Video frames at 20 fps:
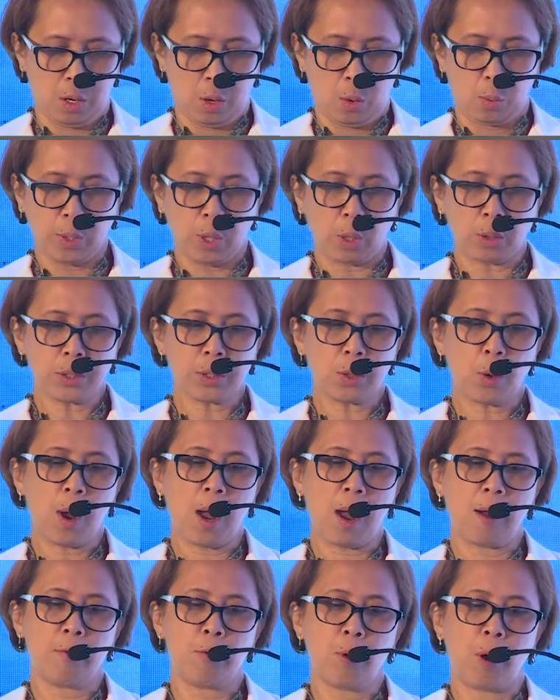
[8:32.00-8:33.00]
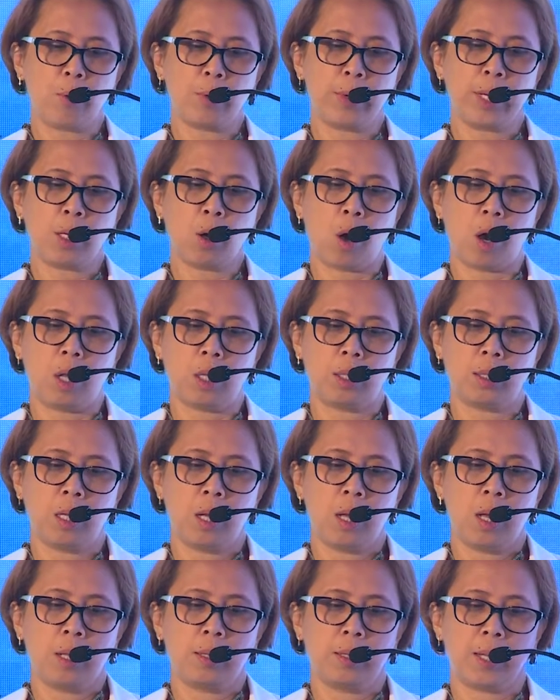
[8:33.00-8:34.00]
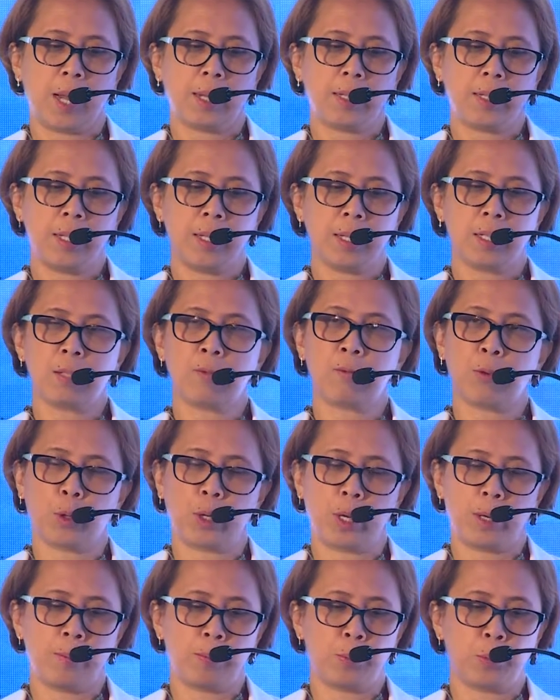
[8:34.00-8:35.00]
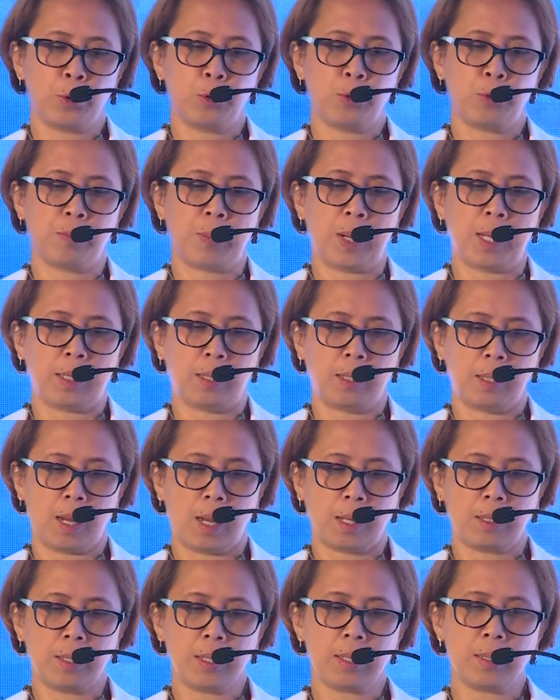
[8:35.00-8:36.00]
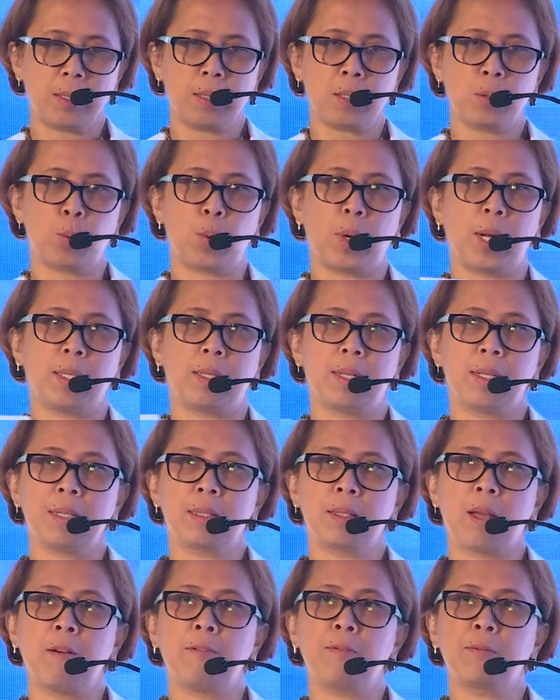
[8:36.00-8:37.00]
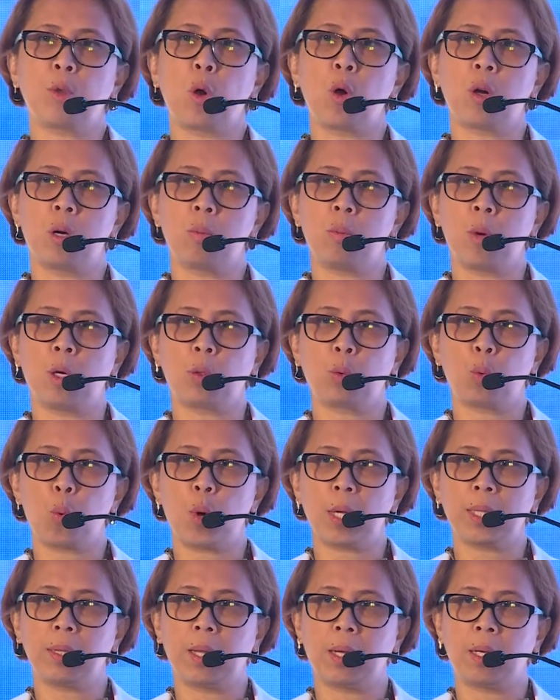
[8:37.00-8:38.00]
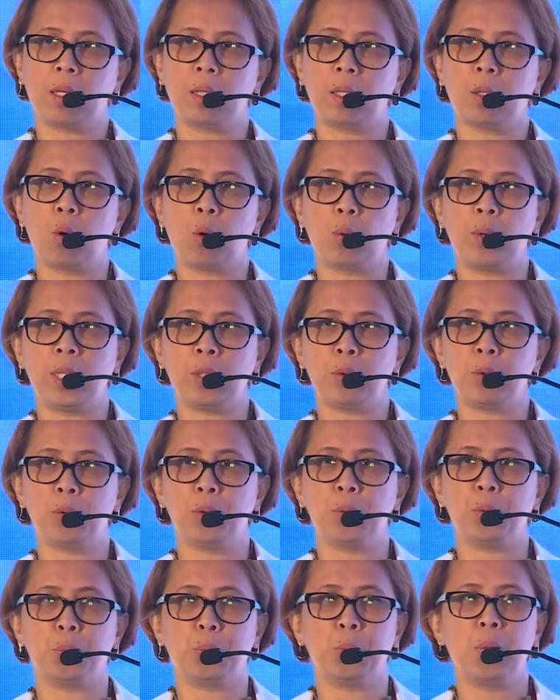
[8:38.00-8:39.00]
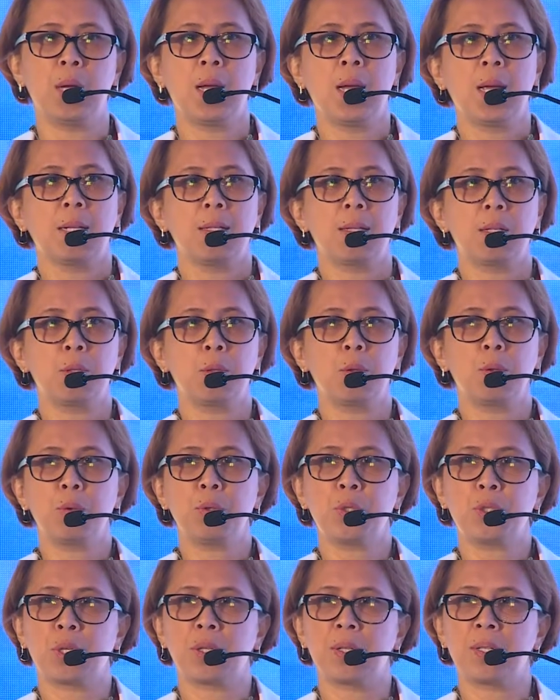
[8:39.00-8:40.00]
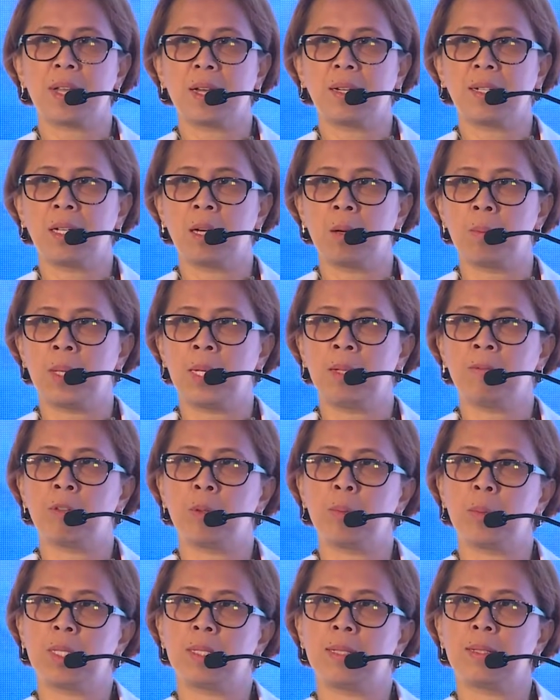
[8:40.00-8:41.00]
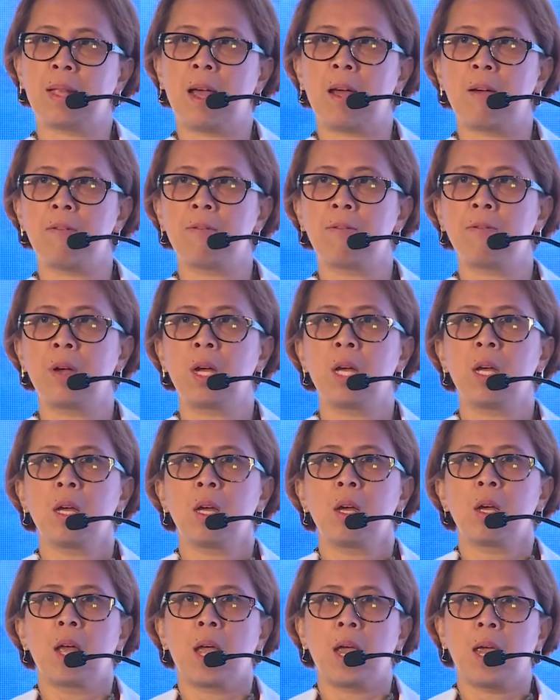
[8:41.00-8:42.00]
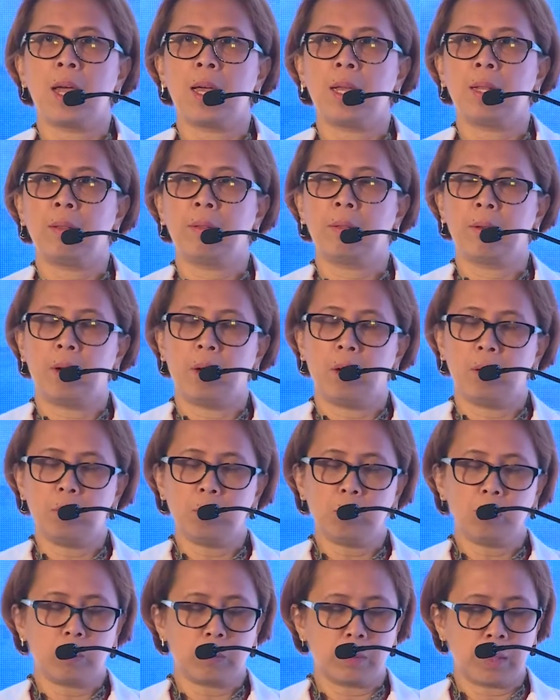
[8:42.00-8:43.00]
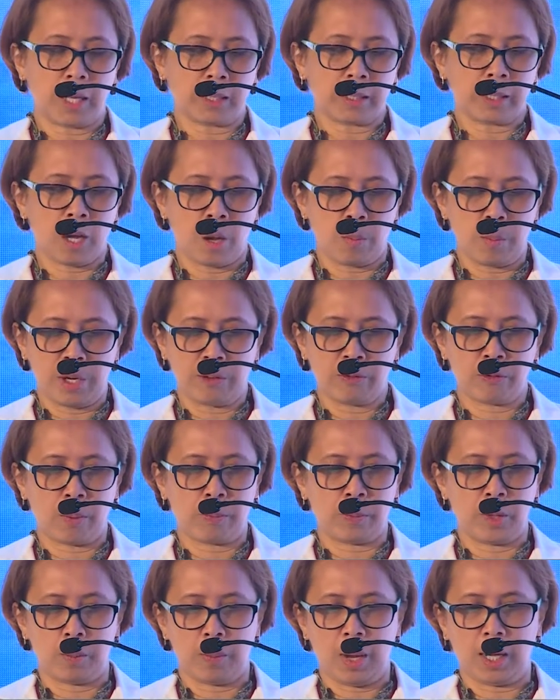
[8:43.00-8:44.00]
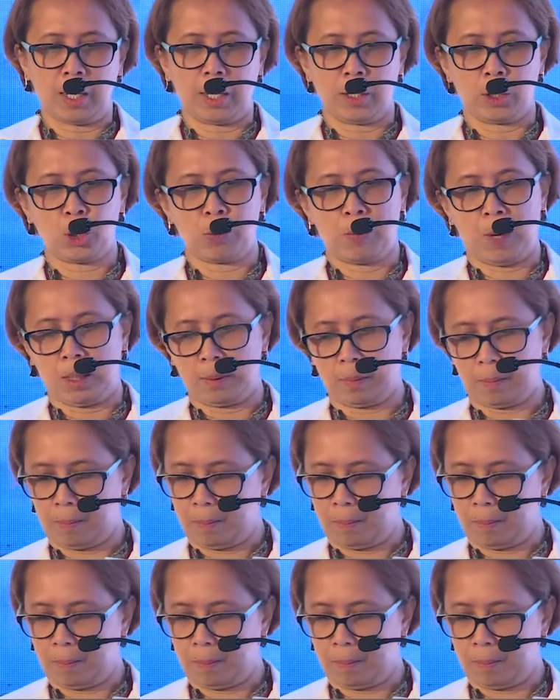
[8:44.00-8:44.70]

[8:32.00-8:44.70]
We also have what we call the ideas for improvement, and this is where the staff talk about what they are going to do. The solutions are coming from the staff and not coming from the management.